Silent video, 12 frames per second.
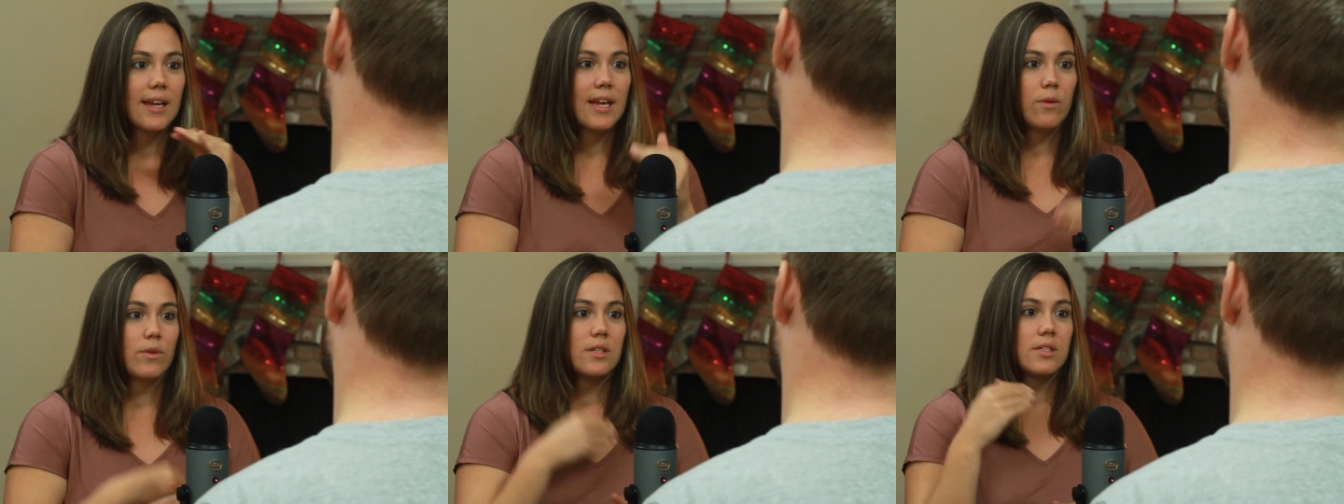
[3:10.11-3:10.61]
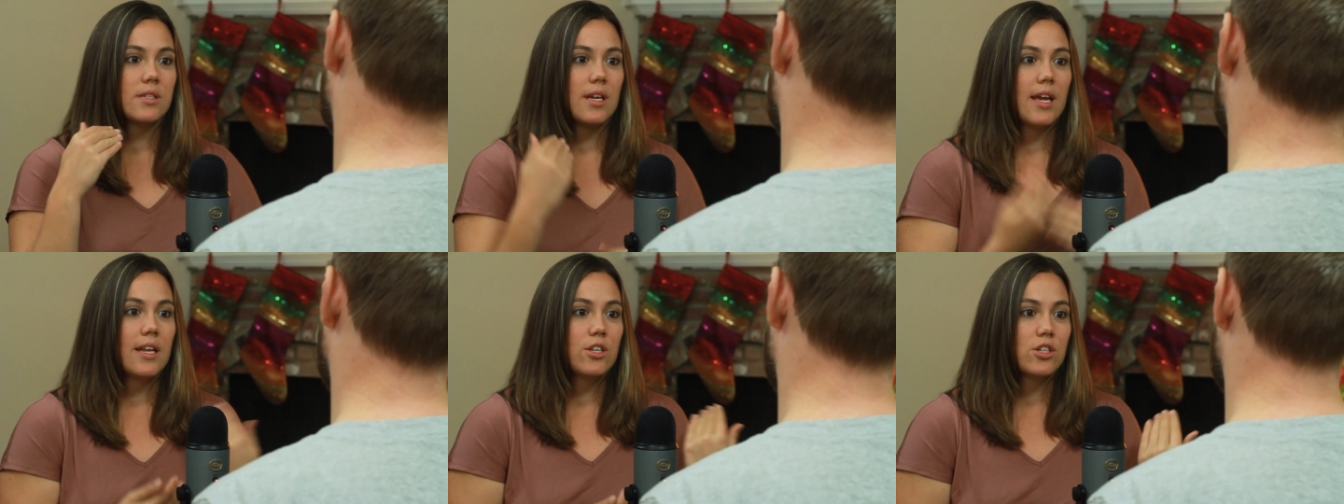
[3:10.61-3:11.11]
Like
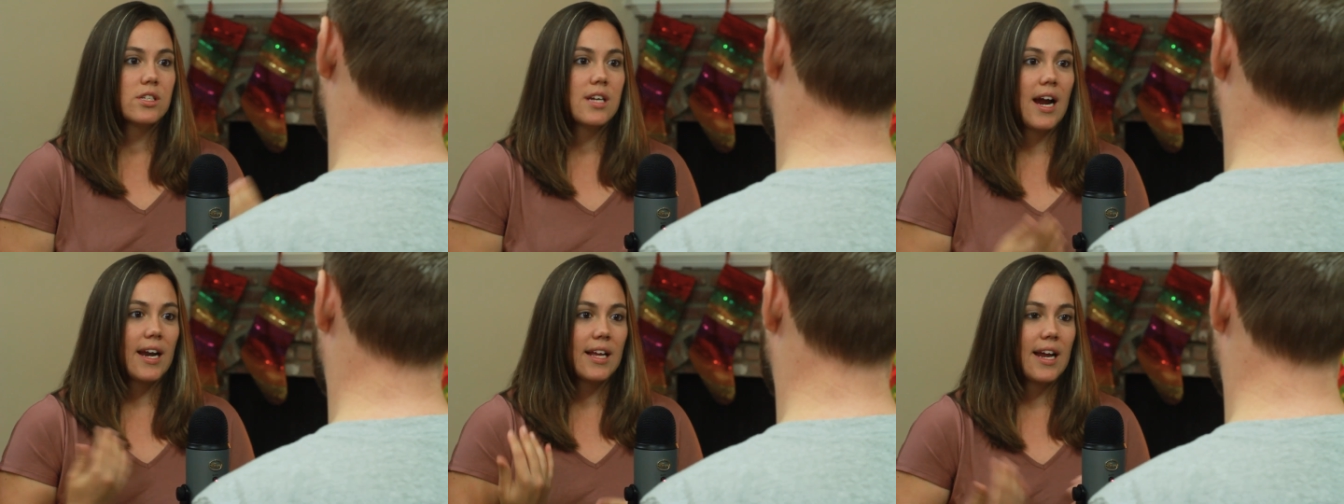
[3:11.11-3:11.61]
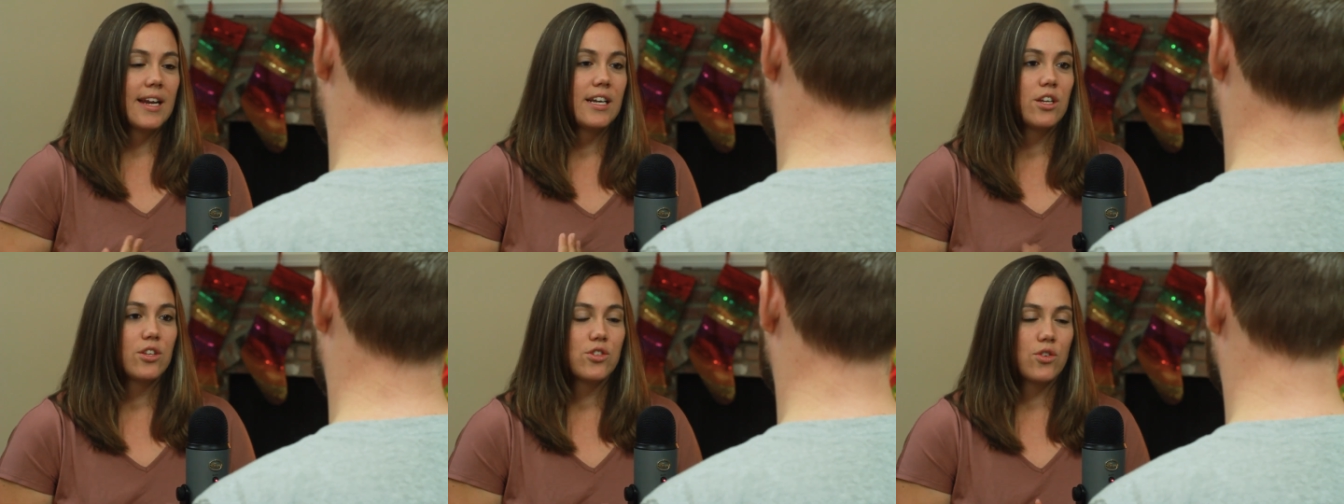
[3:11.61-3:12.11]
it just kind of got
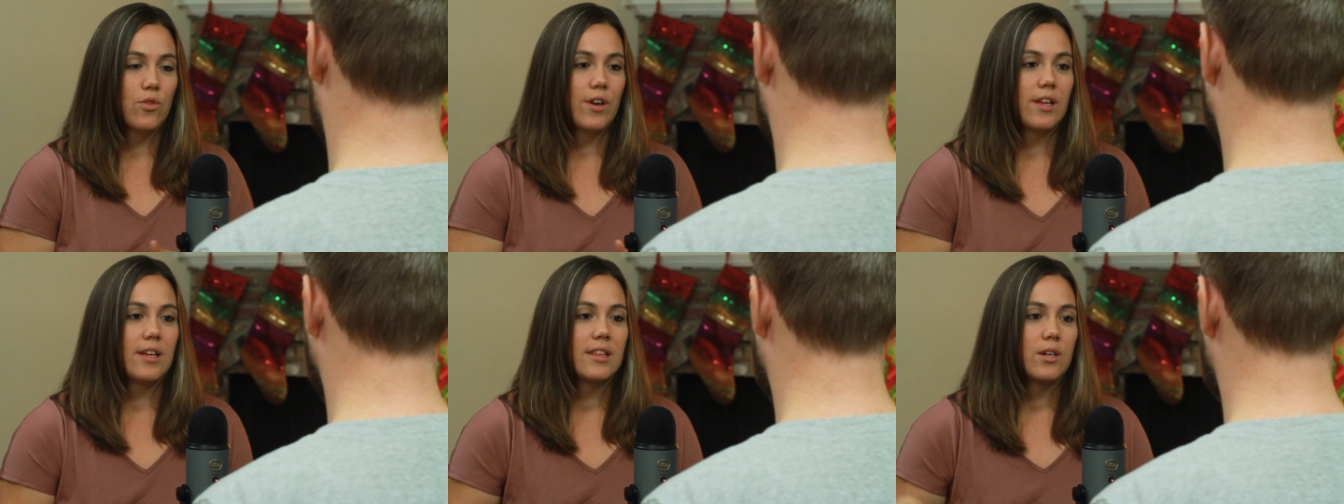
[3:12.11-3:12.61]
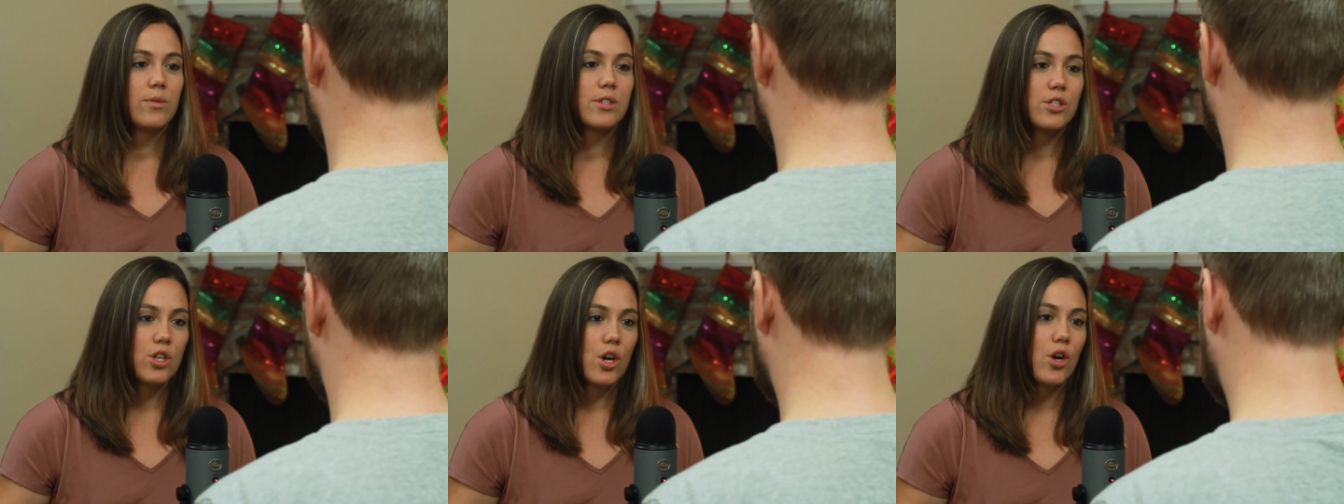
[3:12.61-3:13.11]
into the story. Like there
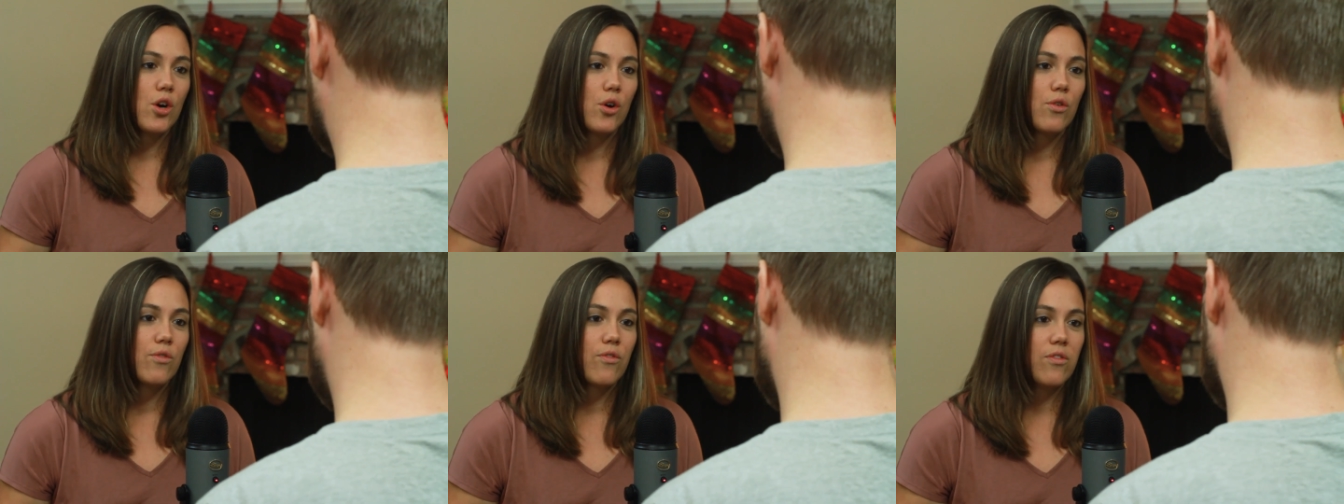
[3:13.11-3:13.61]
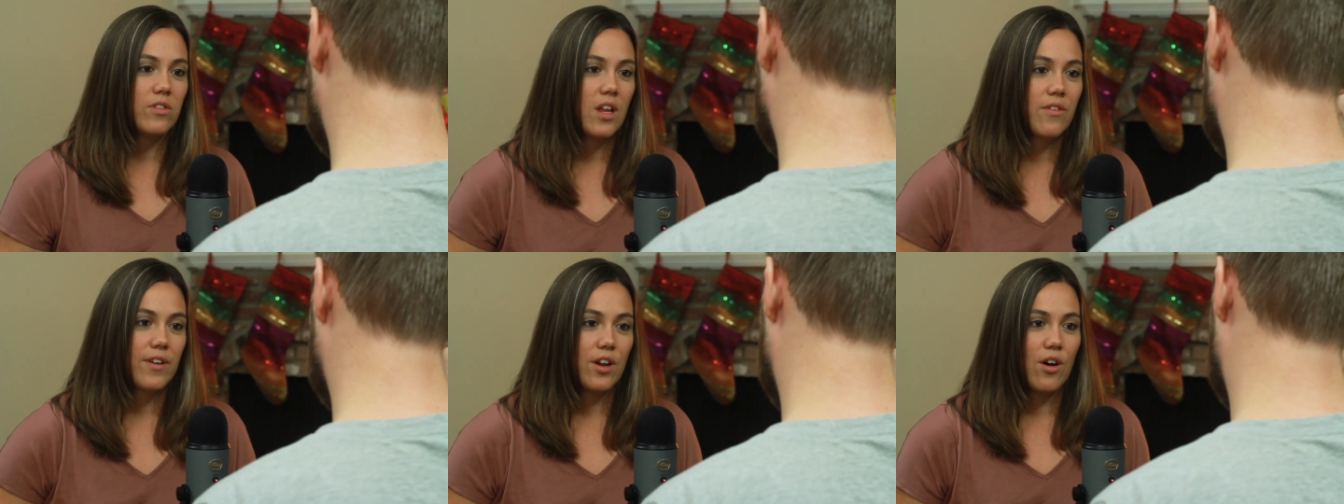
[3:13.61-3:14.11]
was no
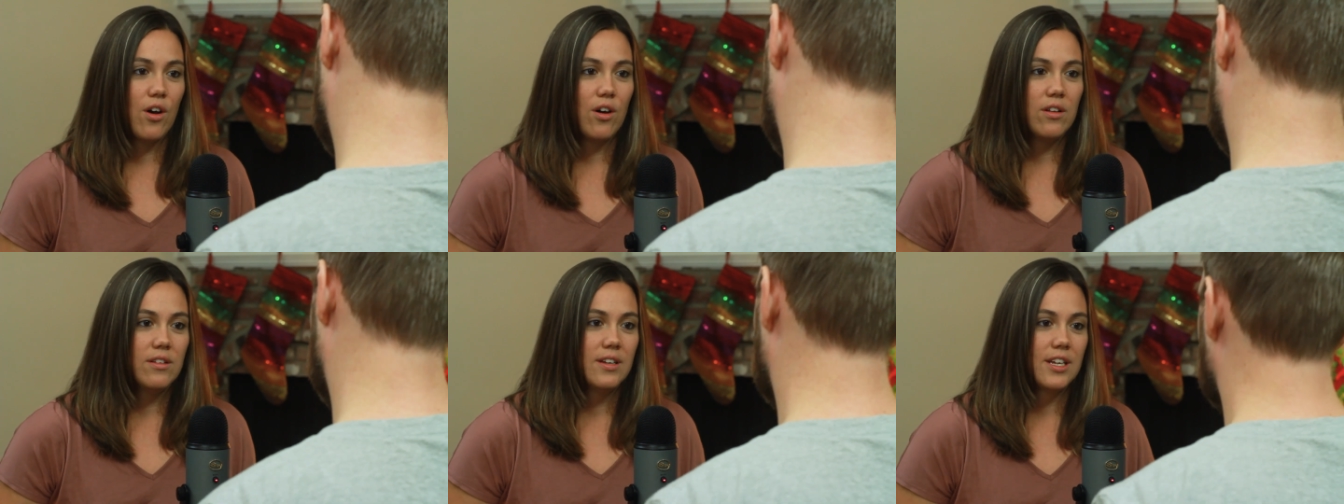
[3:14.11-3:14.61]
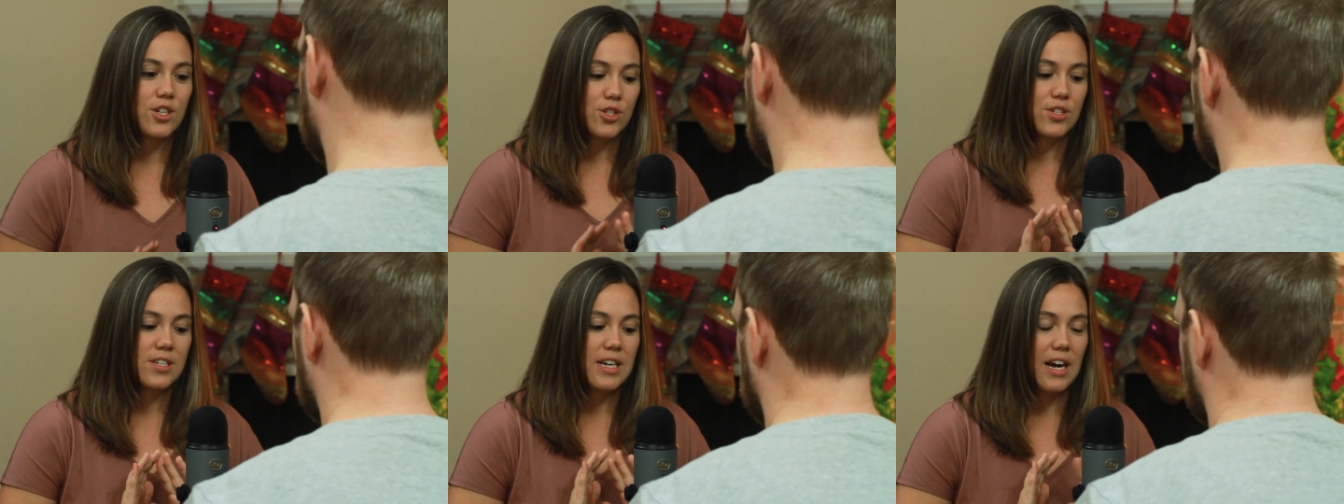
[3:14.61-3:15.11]
fluff at all. It
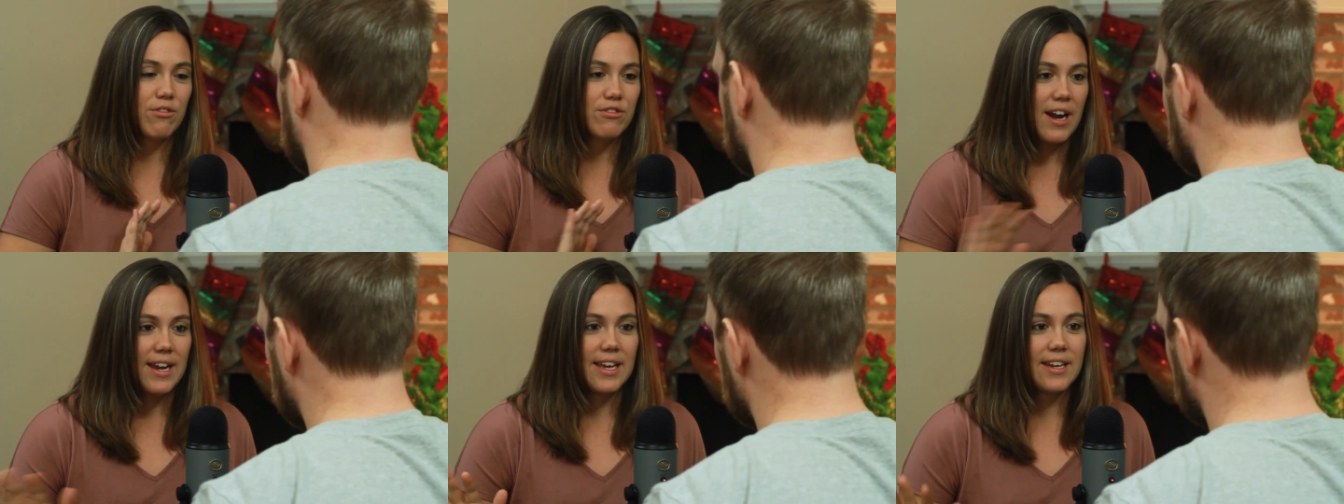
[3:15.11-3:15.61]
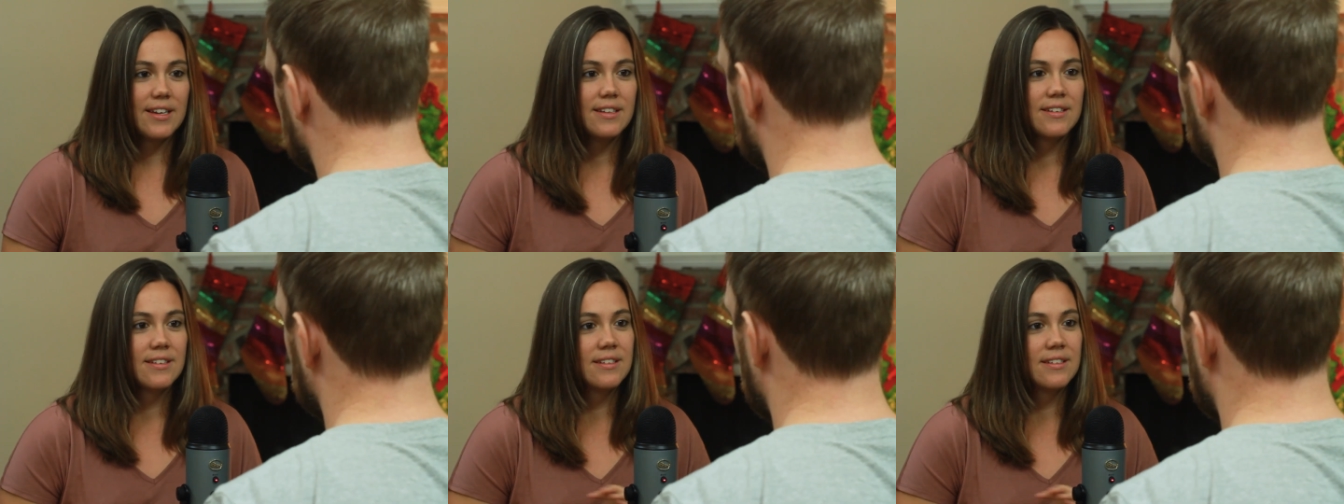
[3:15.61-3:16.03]
just got right in.